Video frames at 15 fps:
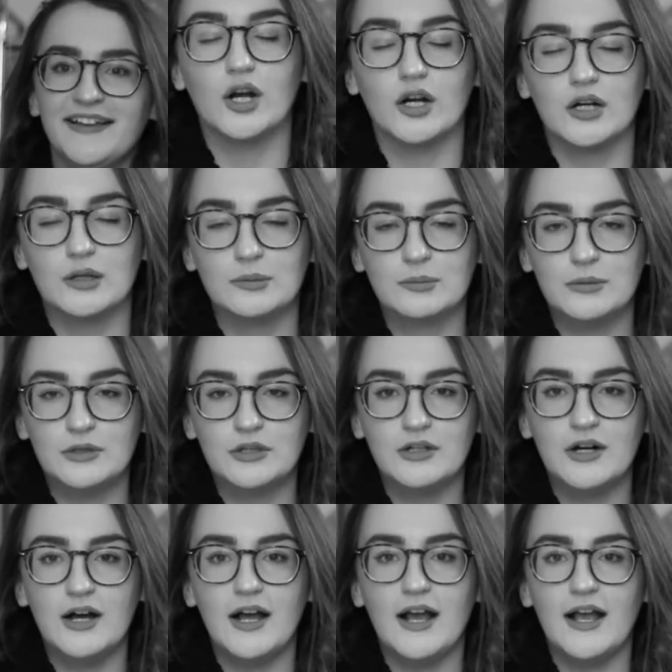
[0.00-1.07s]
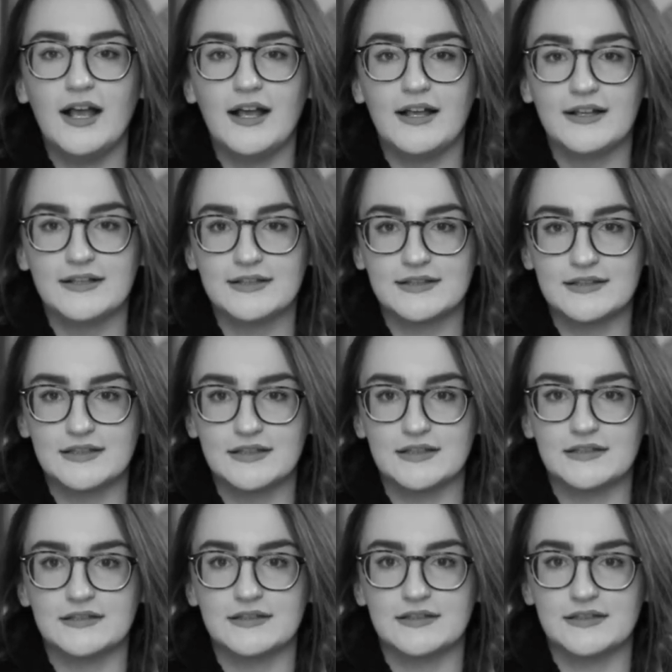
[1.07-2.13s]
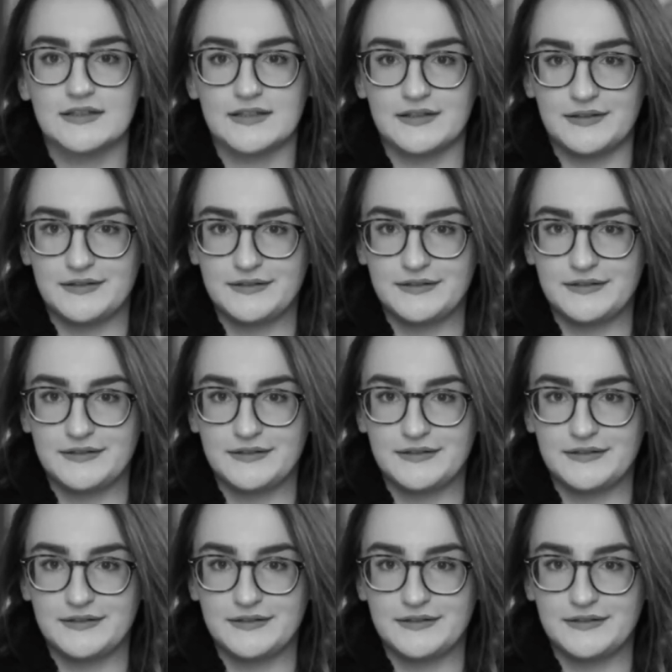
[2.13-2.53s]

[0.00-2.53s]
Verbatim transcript: Herbal essence.